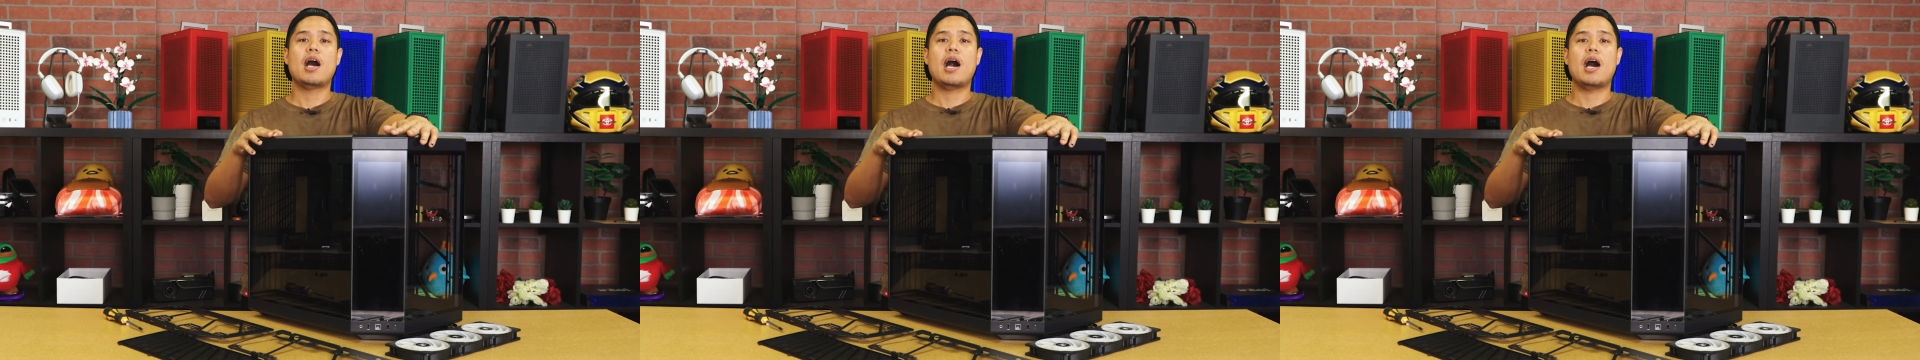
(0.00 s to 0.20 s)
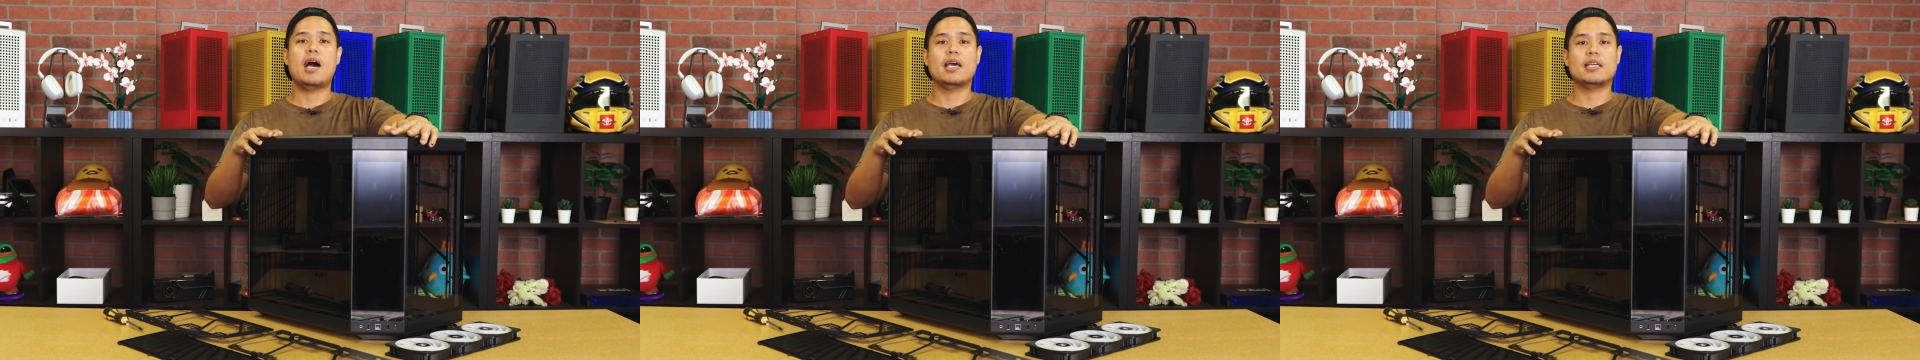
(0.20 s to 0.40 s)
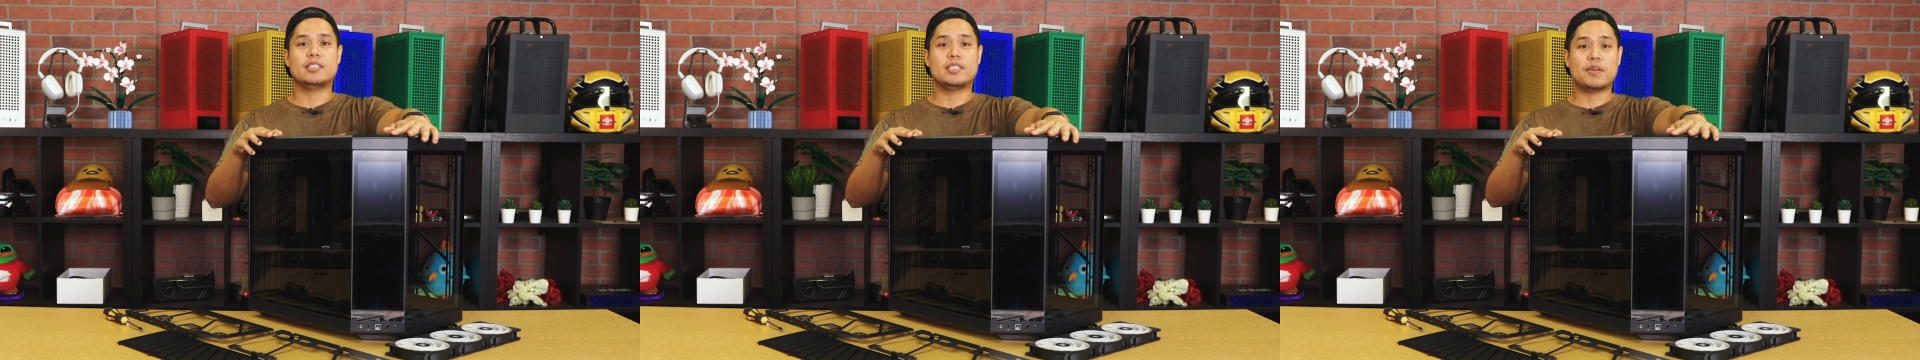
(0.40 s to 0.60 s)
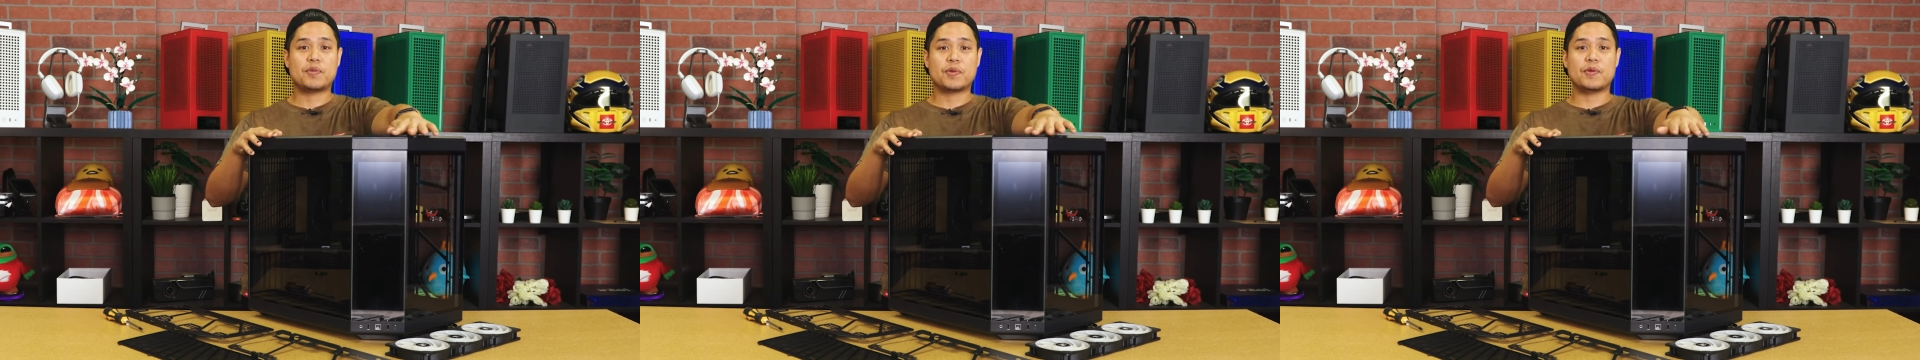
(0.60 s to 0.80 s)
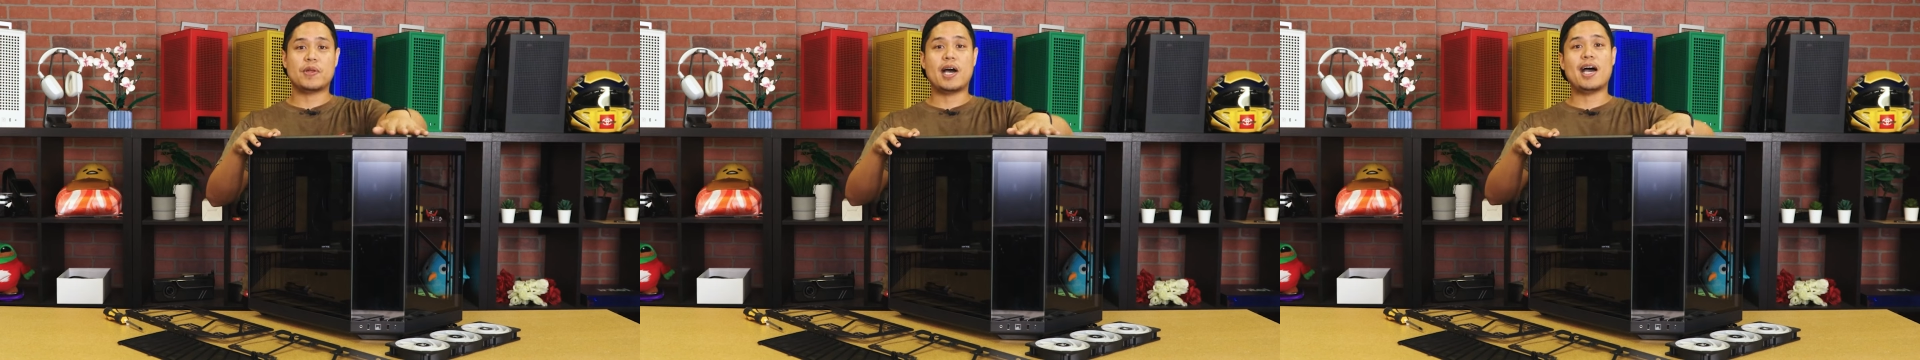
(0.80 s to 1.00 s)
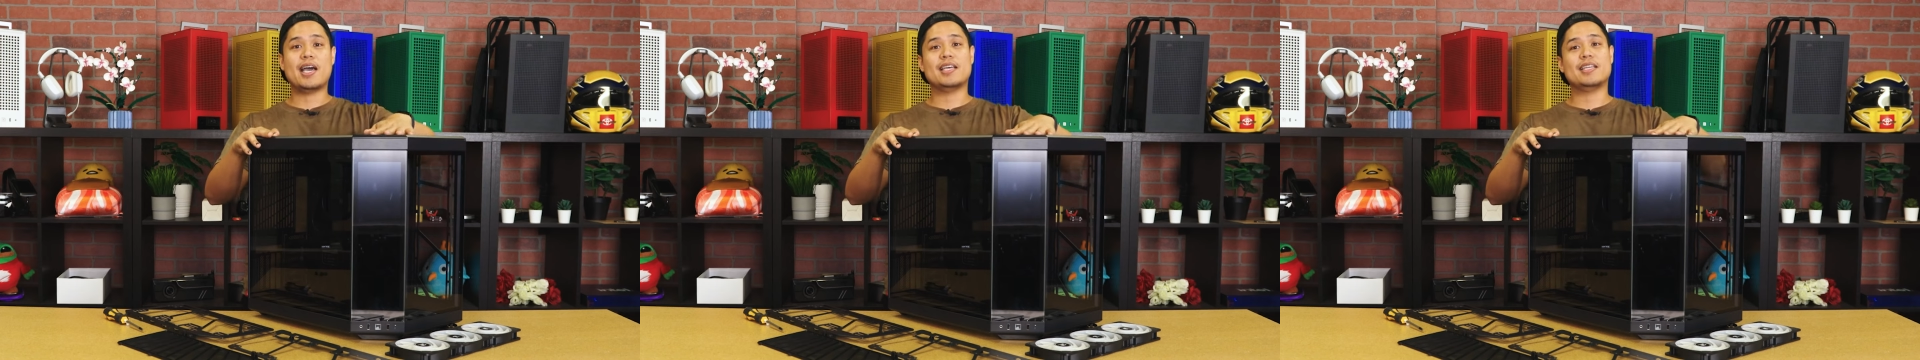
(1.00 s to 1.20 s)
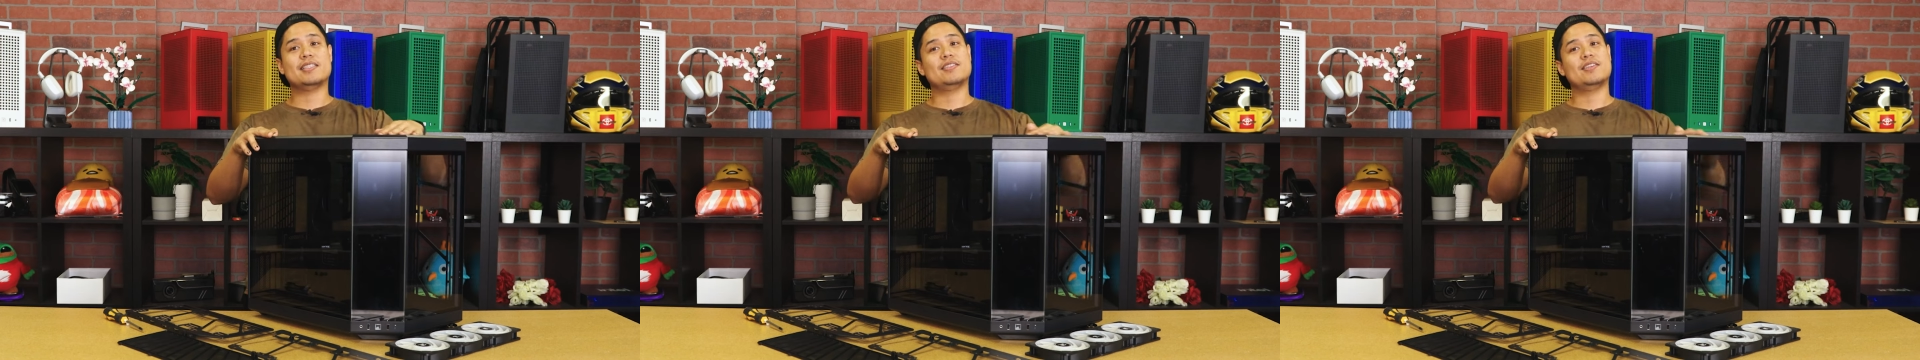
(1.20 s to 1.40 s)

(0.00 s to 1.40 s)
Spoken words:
Hi, Jeffy with HYTE.